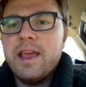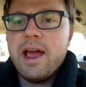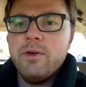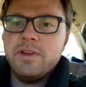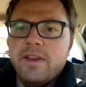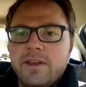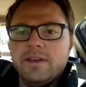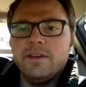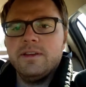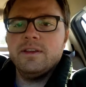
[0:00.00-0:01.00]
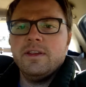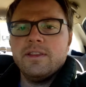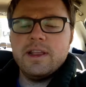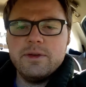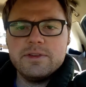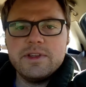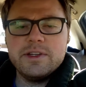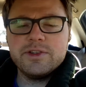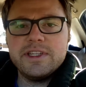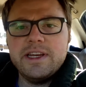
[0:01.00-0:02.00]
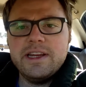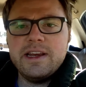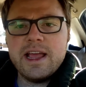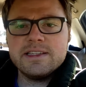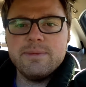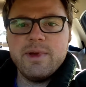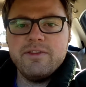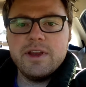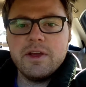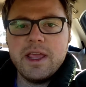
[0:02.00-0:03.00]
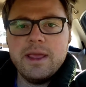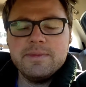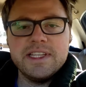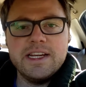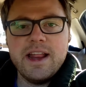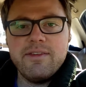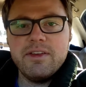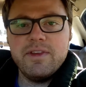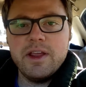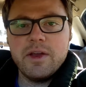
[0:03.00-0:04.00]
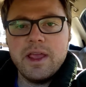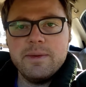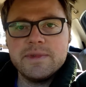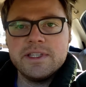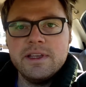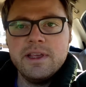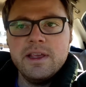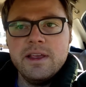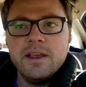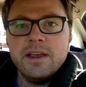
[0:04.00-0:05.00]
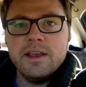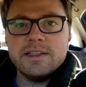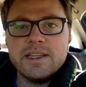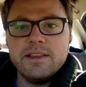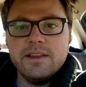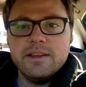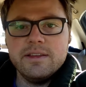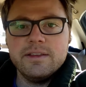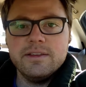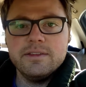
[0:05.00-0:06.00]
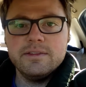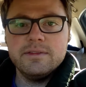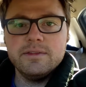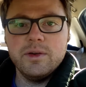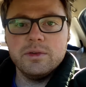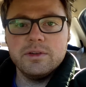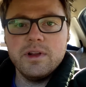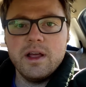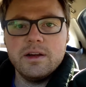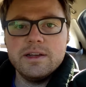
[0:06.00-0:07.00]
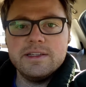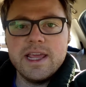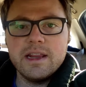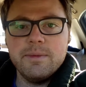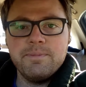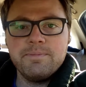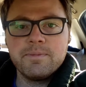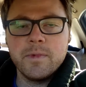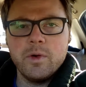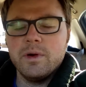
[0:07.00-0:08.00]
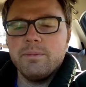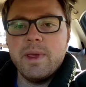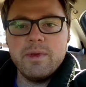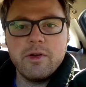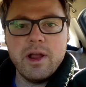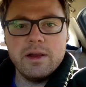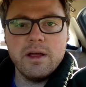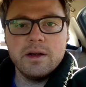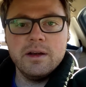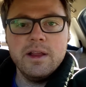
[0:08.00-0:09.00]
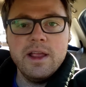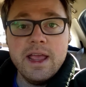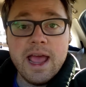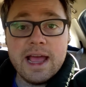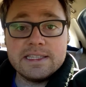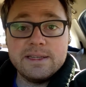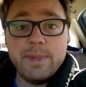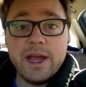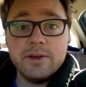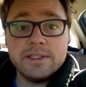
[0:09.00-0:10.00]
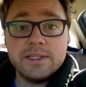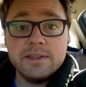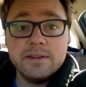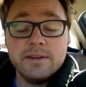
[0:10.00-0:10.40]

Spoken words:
out that I was interested in. Asked about video games. They didn't have any video games. Said the older daughter had taken them, or maybe a granddaughter. Asked about